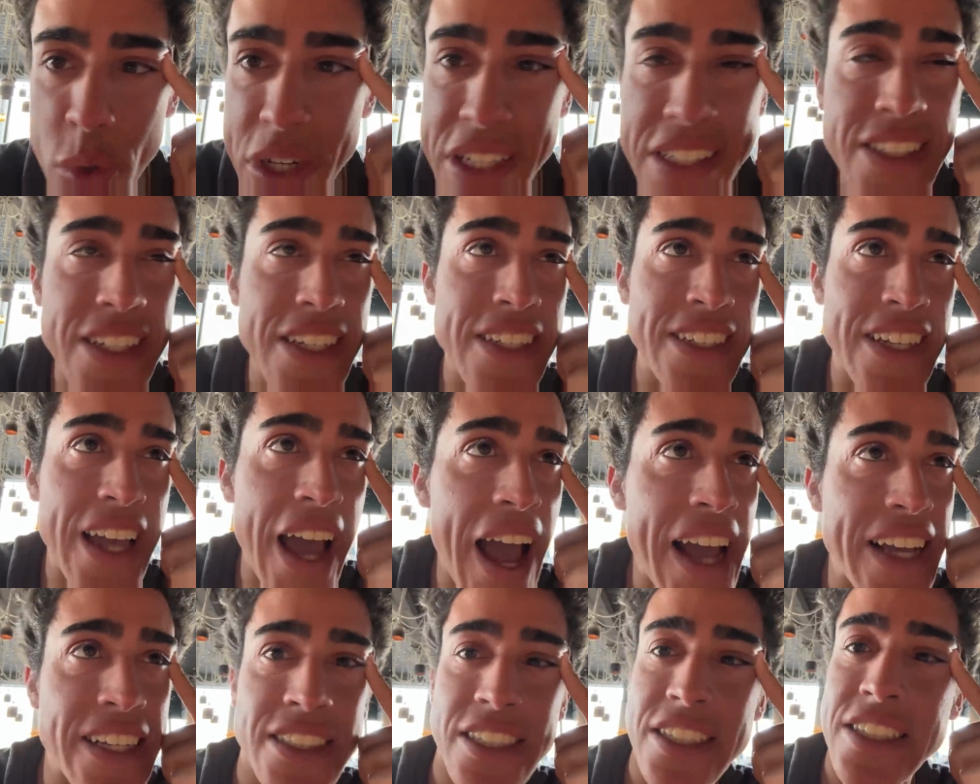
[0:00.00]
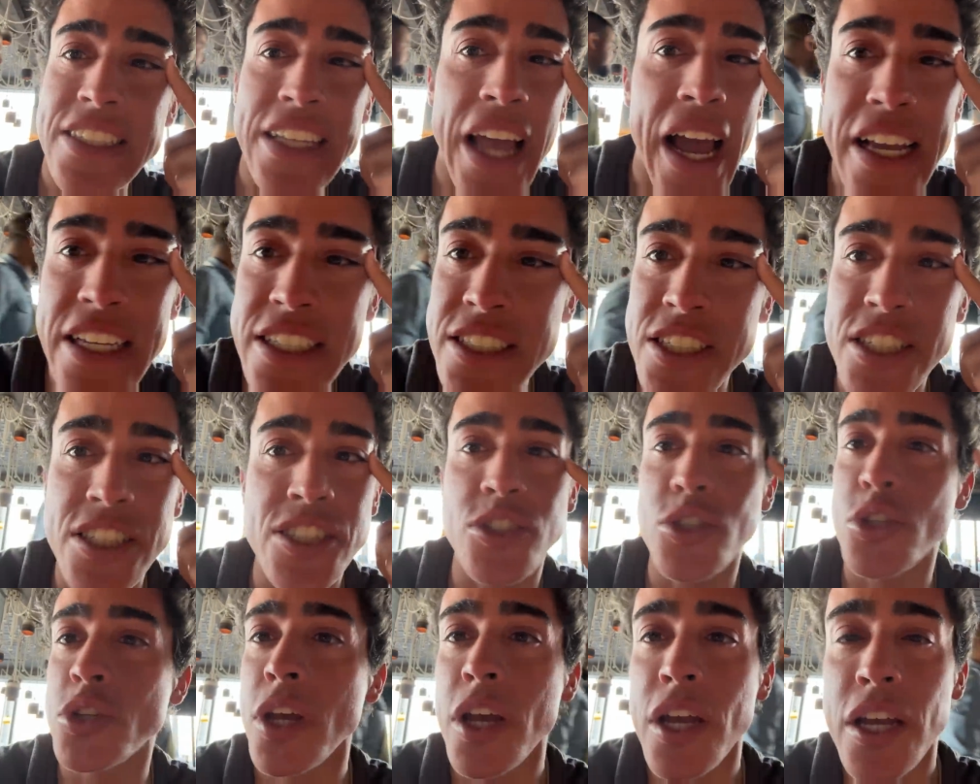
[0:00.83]
is this guy? He's a
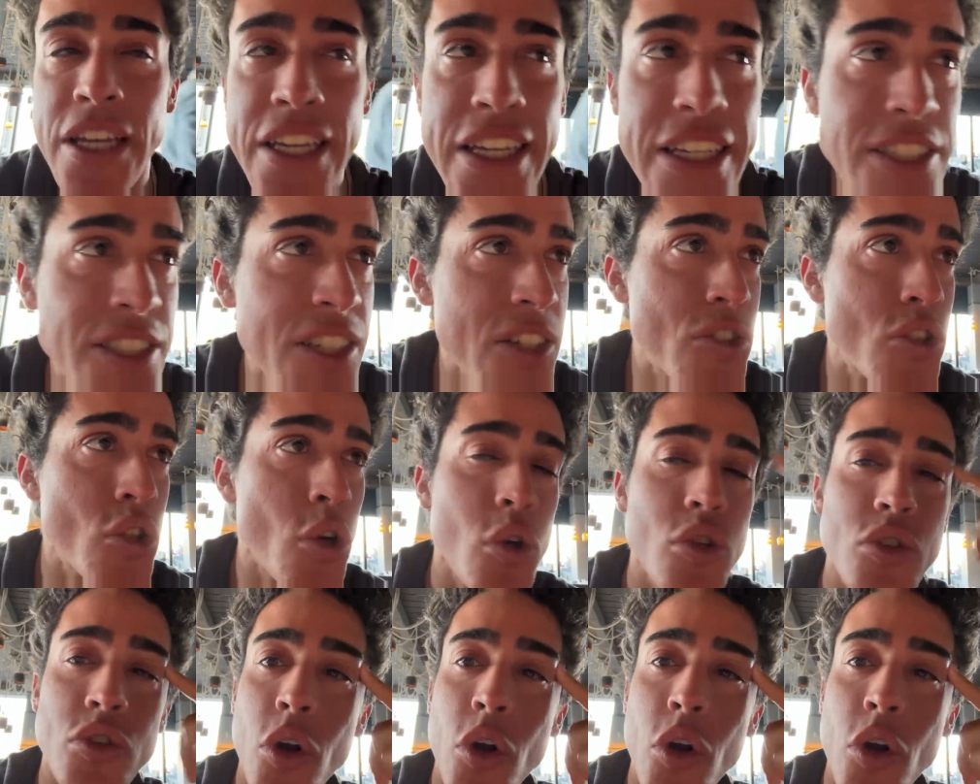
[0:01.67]
sort of